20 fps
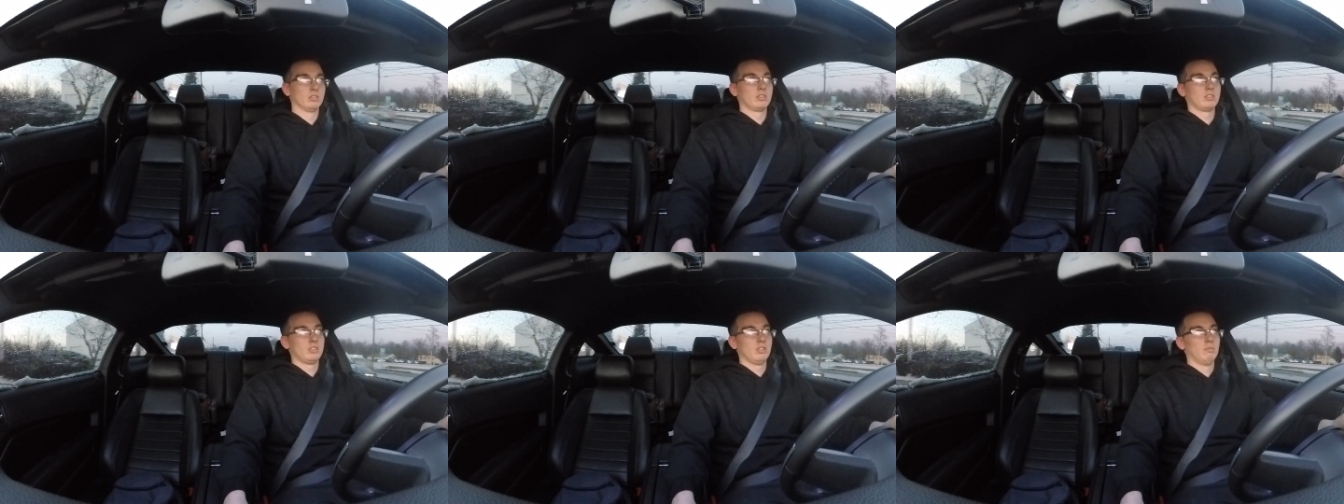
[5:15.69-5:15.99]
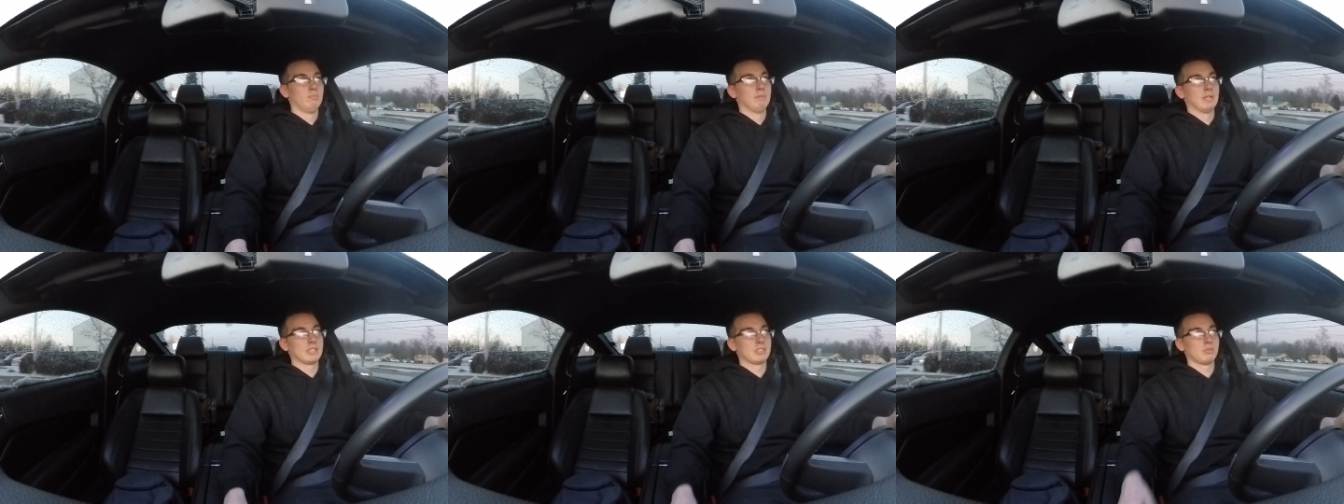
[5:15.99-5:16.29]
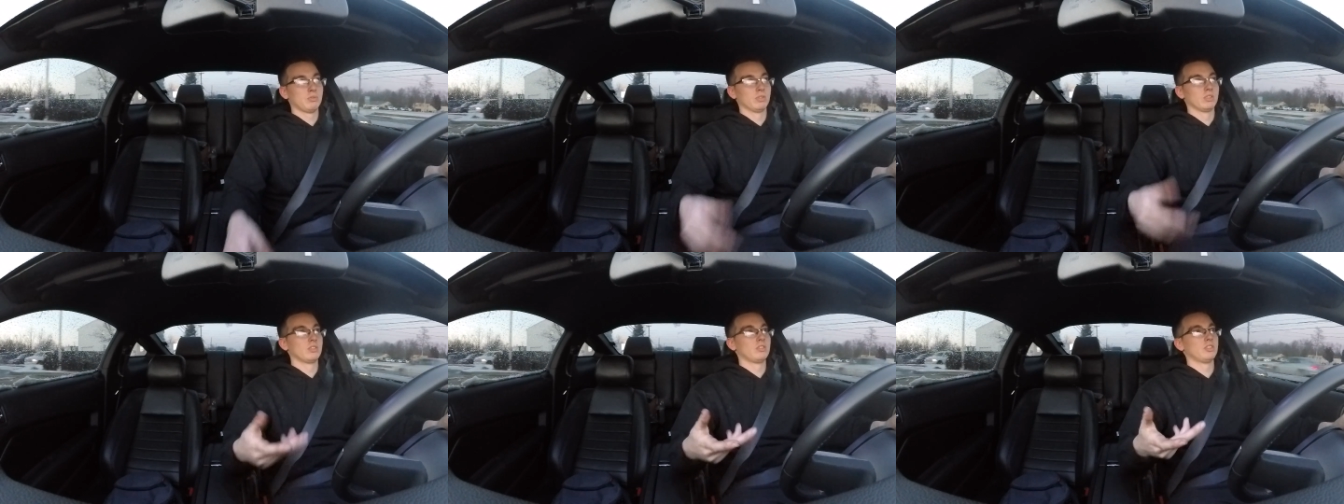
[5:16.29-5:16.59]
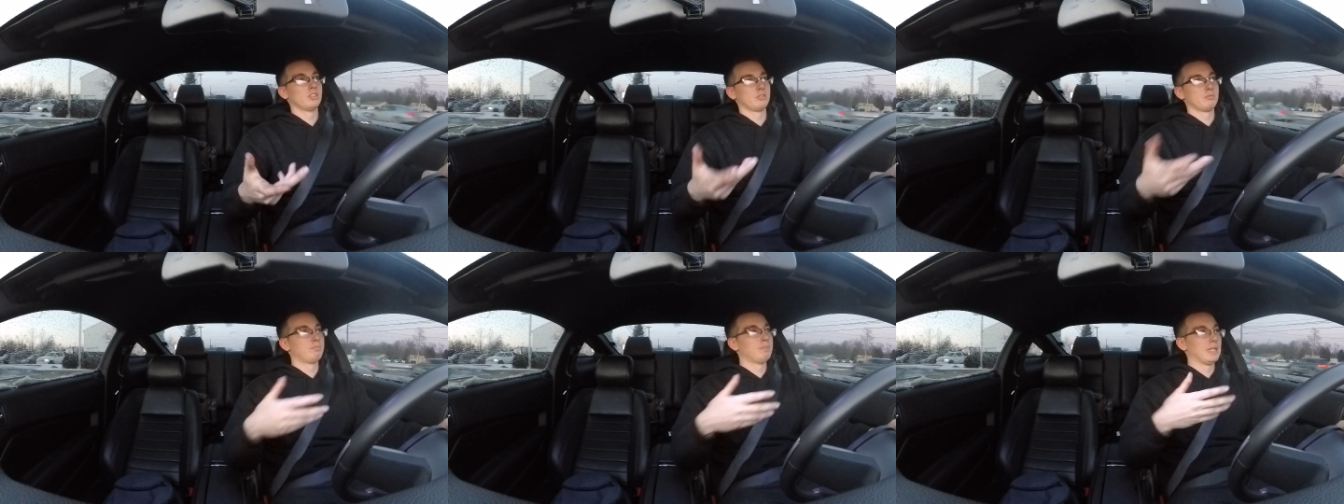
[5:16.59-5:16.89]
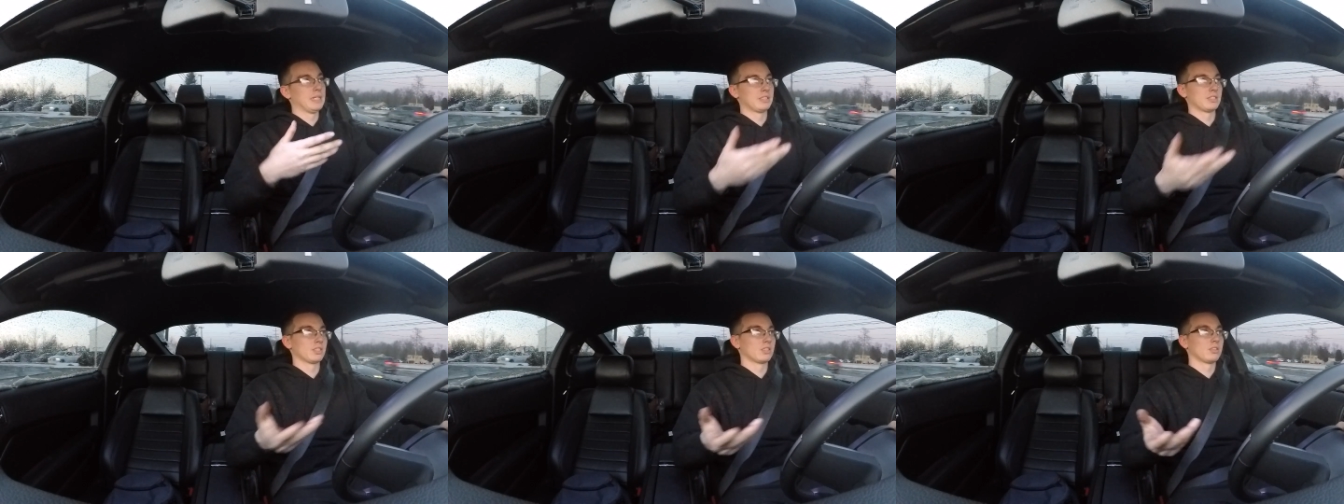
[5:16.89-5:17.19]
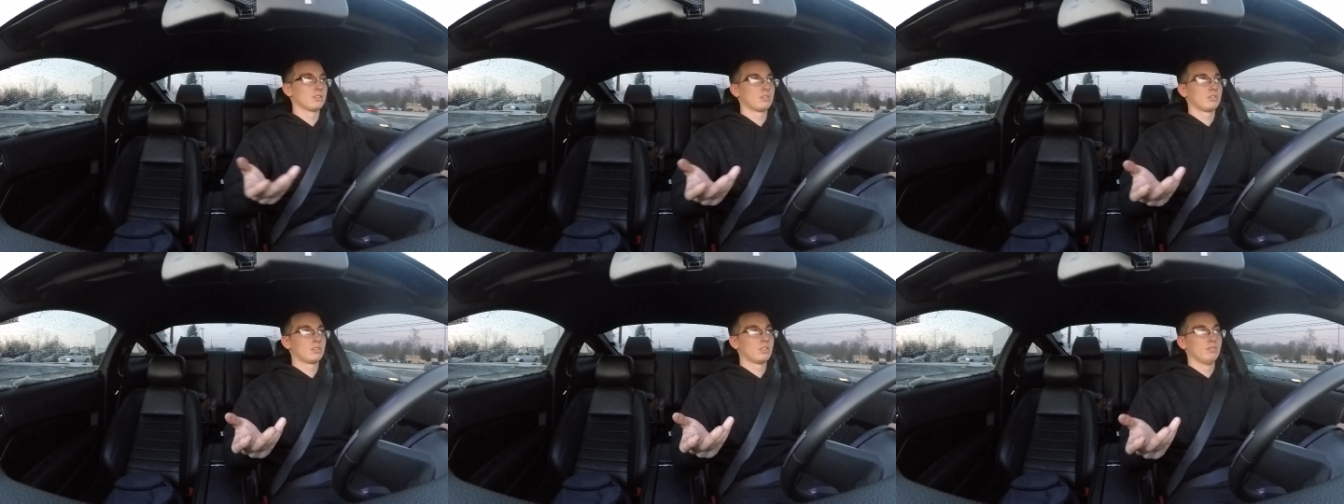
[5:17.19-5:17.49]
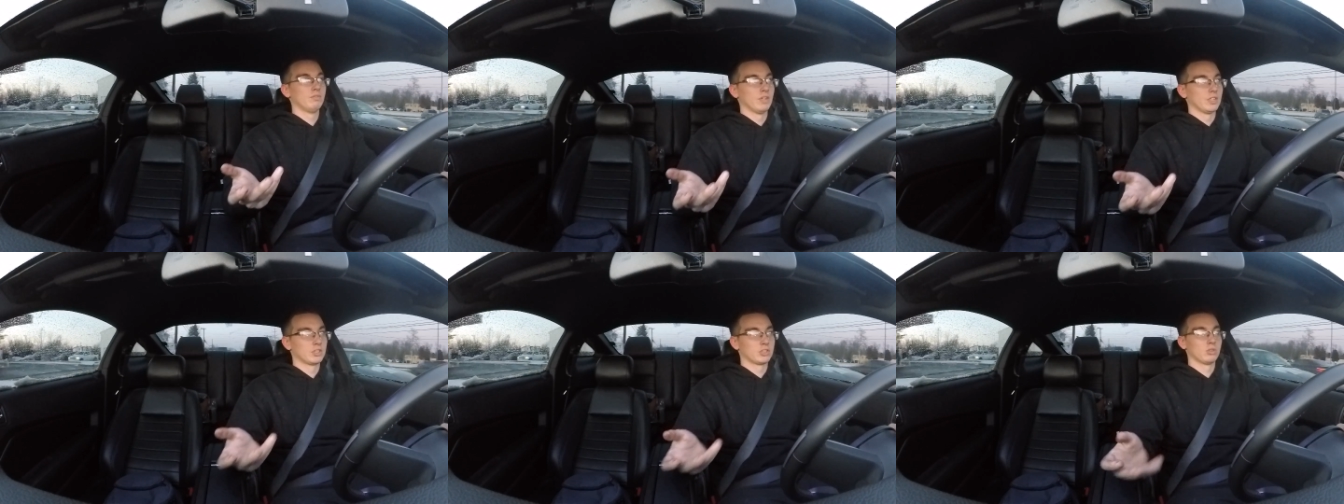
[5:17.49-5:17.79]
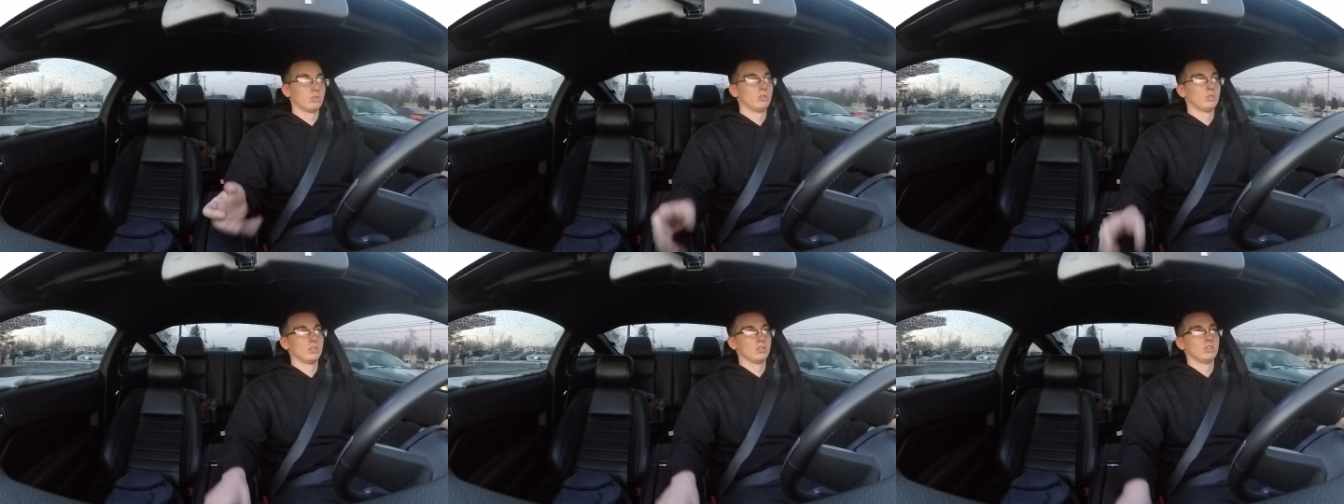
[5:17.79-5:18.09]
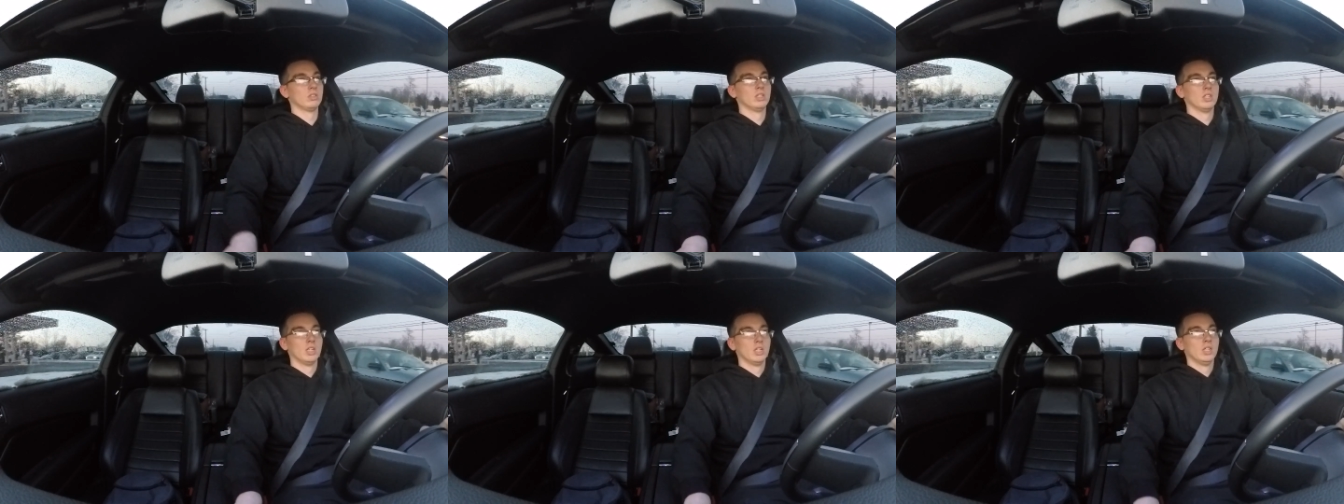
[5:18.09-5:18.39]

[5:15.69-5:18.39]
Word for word: It's still mixed with just basic conventional oil.